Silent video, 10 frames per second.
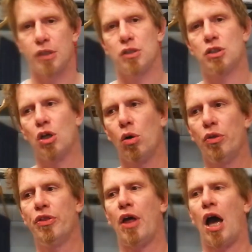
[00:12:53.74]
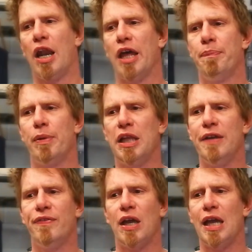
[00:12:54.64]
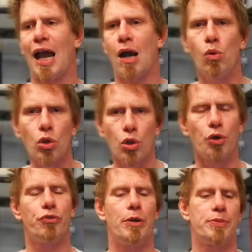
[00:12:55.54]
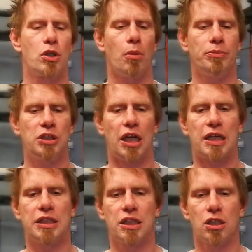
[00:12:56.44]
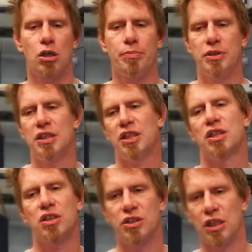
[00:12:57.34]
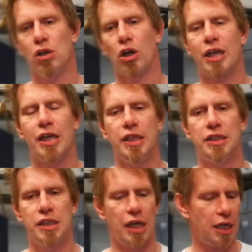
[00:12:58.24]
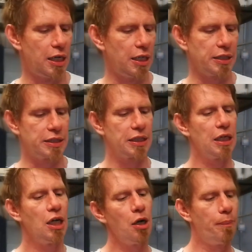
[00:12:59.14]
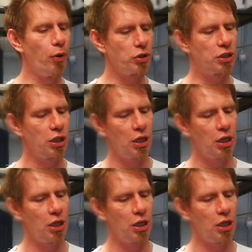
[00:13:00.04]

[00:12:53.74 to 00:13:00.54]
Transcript: So, and I believe they outlawed ripstop jackets in competition because they're not kind to your hands. But